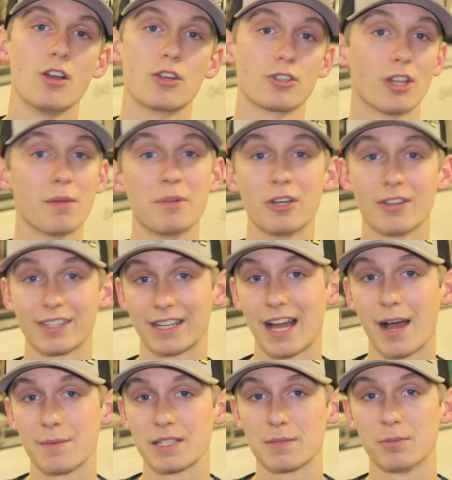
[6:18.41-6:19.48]
So let me know in the
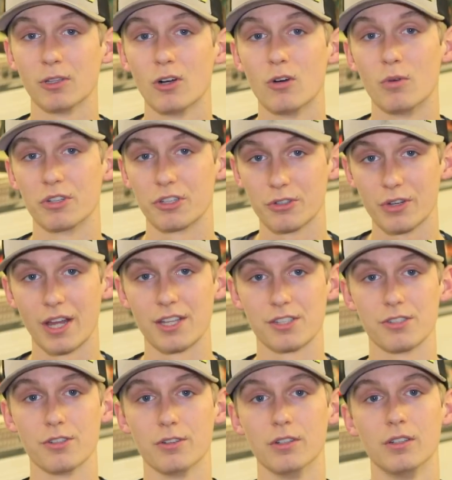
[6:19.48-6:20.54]
comments below what you guys
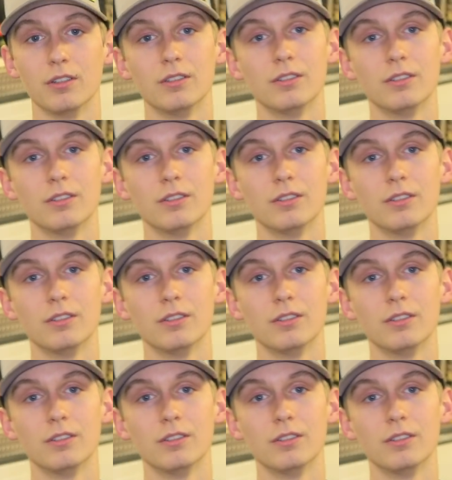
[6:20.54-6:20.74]
do.